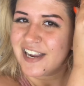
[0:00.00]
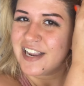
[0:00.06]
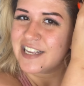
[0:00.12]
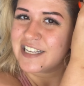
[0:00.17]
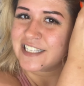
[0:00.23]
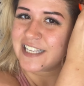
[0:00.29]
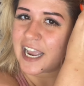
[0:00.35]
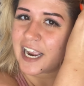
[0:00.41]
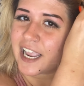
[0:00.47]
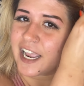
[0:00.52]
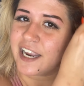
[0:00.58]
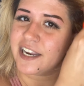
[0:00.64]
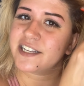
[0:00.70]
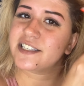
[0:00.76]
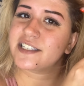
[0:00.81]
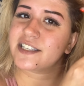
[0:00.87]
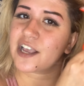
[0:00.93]

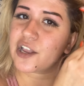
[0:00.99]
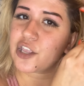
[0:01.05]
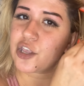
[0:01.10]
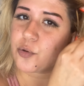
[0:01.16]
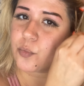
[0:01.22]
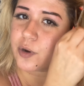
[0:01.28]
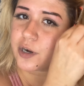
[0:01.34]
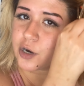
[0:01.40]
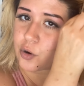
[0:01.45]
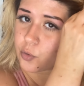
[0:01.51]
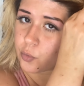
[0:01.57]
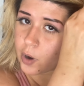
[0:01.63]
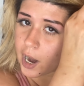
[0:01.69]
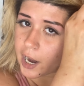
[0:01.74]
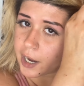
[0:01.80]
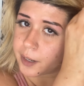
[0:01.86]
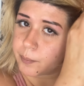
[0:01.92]
Second, you want to
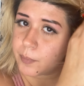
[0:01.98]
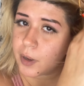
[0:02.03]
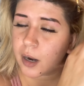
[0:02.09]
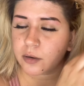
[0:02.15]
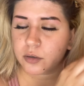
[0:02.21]
prime.